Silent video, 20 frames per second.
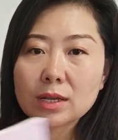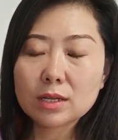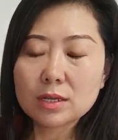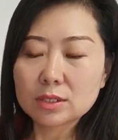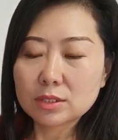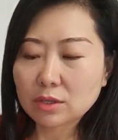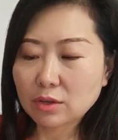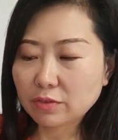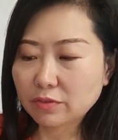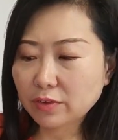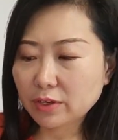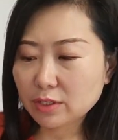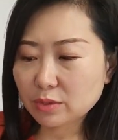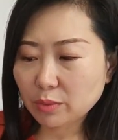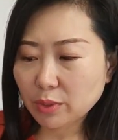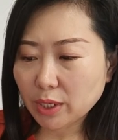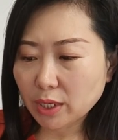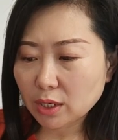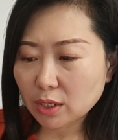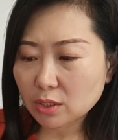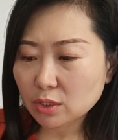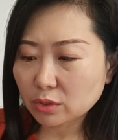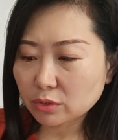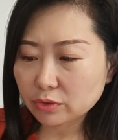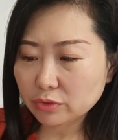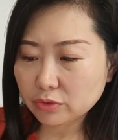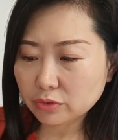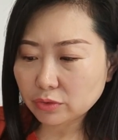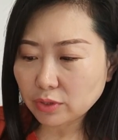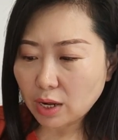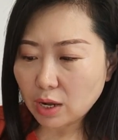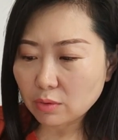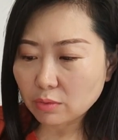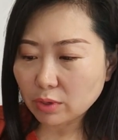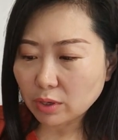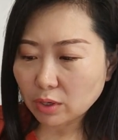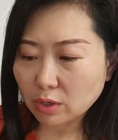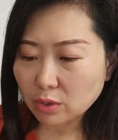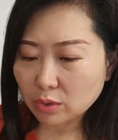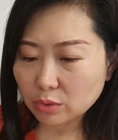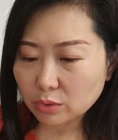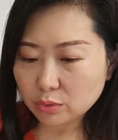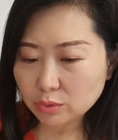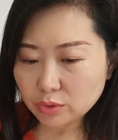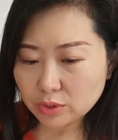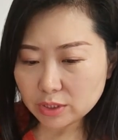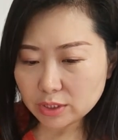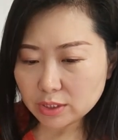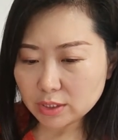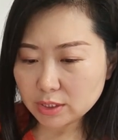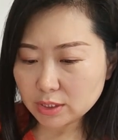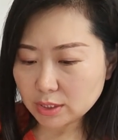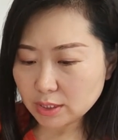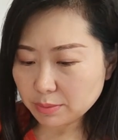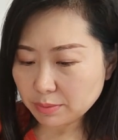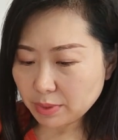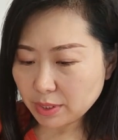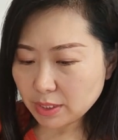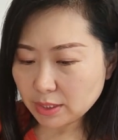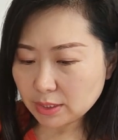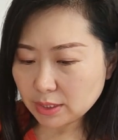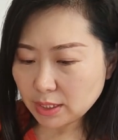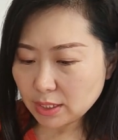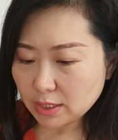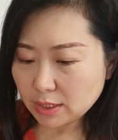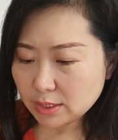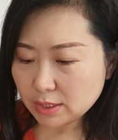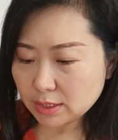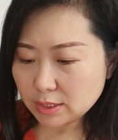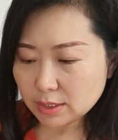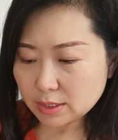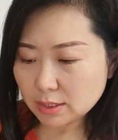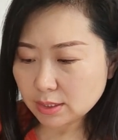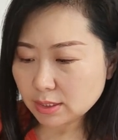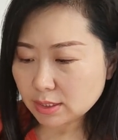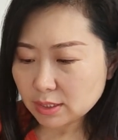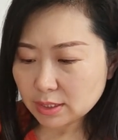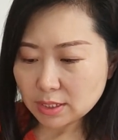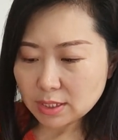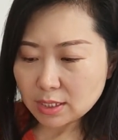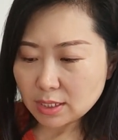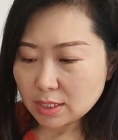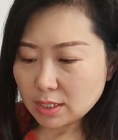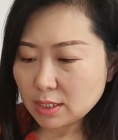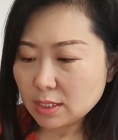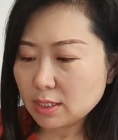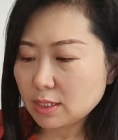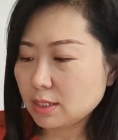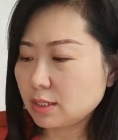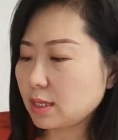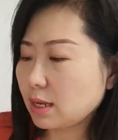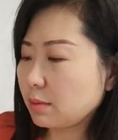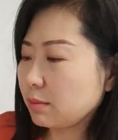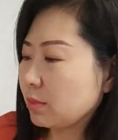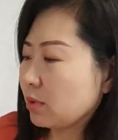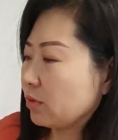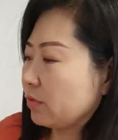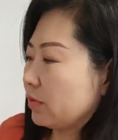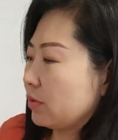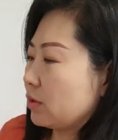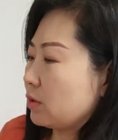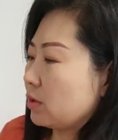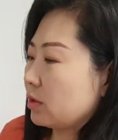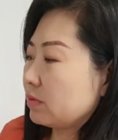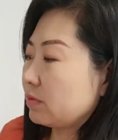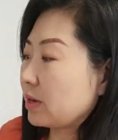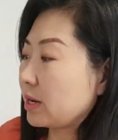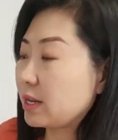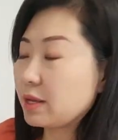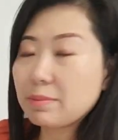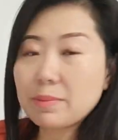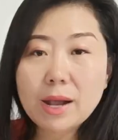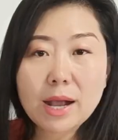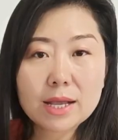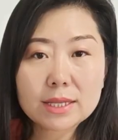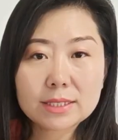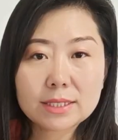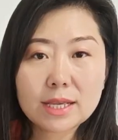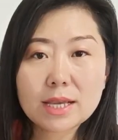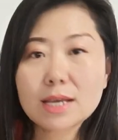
So first we're gonna go through our old pieces. Some of you already passed